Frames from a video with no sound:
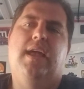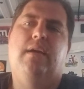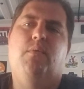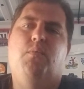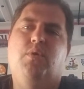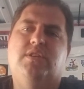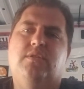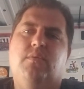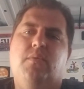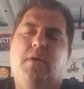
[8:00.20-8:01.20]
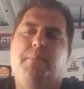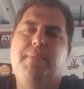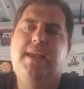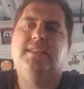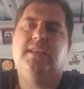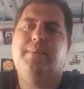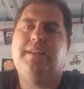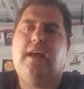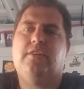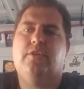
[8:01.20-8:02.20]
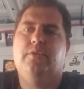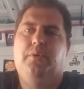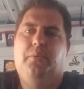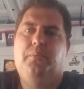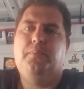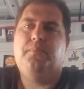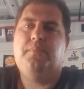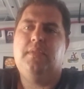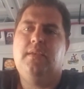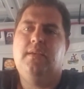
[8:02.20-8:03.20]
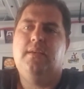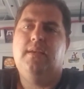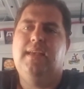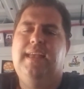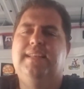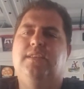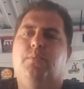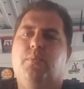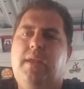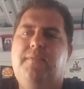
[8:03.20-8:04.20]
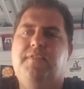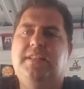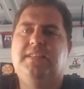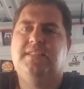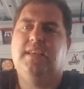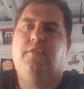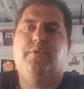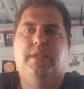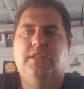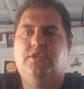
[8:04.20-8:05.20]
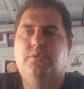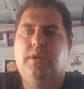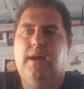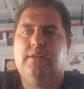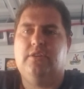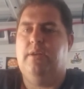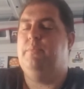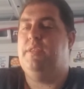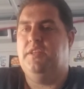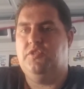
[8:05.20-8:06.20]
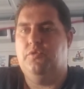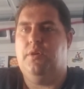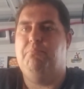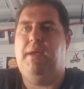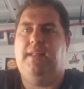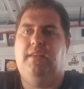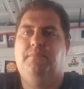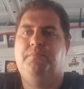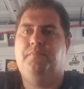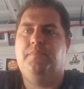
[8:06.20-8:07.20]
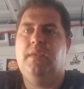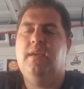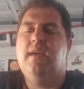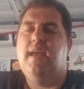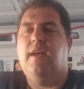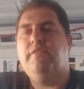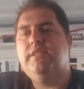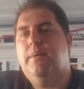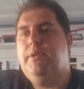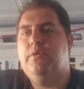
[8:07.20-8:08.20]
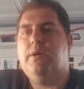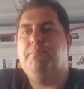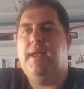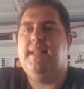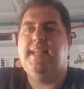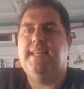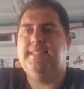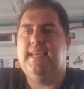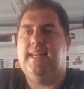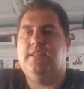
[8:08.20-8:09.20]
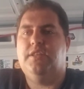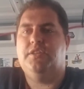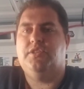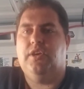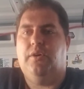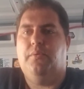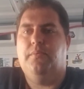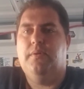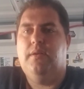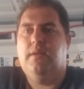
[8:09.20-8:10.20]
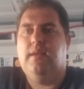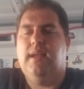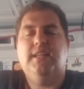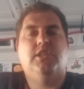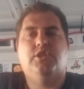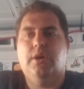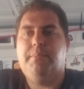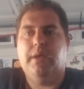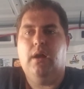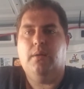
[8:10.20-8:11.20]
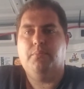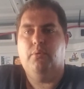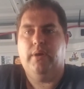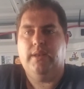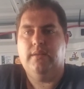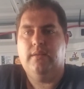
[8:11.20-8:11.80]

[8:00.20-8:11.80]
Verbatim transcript: what's amazing about doctor who is it reinvents itself with each new doctor and with each new companion every time a new companion is added to the show it's a jumping on point